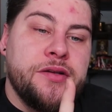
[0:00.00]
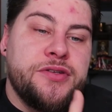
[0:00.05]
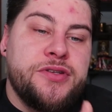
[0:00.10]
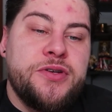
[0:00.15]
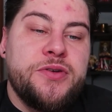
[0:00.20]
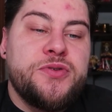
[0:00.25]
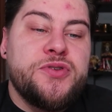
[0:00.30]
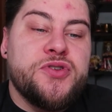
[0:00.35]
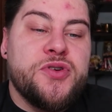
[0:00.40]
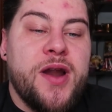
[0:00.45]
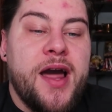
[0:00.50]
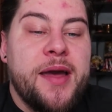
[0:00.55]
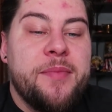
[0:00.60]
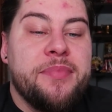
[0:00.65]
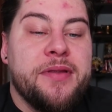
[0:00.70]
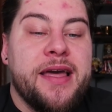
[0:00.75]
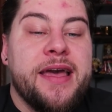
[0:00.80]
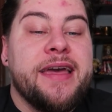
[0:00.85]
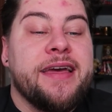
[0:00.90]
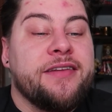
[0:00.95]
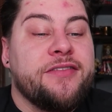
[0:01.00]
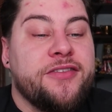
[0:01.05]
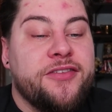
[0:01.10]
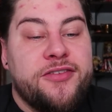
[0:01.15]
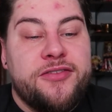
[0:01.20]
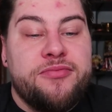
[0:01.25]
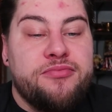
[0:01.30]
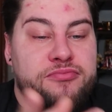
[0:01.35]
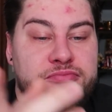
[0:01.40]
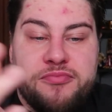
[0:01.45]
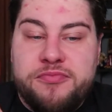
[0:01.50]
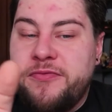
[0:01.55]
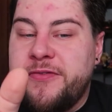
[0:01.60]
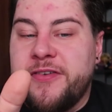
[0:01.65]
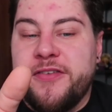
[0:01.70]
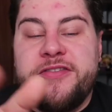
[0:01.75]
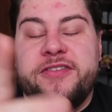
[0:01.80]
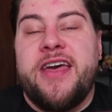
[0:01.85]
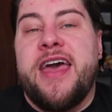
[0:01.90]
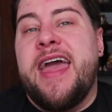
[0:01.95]
2 tri-blades
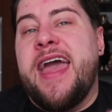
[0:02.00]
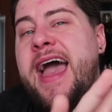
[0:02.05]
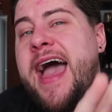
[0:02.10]
for, say,